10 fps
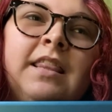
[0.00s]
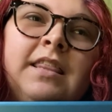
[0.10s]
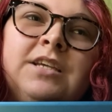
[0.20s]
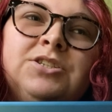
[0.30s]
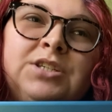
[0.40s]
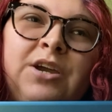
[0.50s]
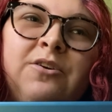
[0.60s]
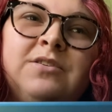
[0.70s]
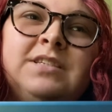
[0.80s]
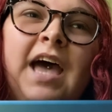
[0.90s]
this
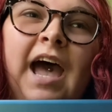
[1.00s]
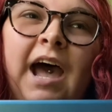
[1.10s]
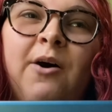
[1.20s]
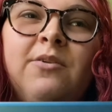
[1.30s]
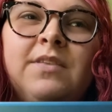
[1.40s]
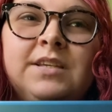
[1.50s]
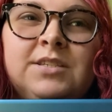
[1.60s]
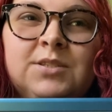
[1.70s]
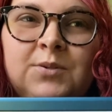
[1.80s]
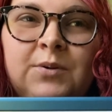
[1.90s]
shows how this
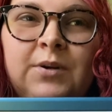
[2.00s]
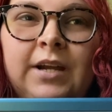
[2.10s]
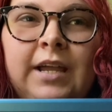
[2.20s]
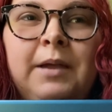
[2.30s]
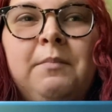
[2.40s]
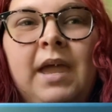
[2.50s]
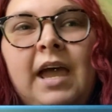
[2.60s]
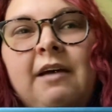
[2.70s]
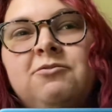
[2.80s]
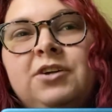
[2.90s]
story may
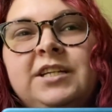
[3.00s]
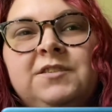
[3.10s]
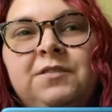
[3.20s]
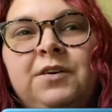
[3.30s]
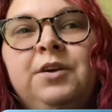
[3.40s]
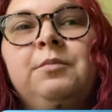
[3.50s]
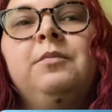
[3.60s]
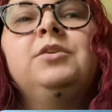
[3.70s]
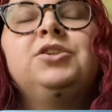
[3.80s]
have transferred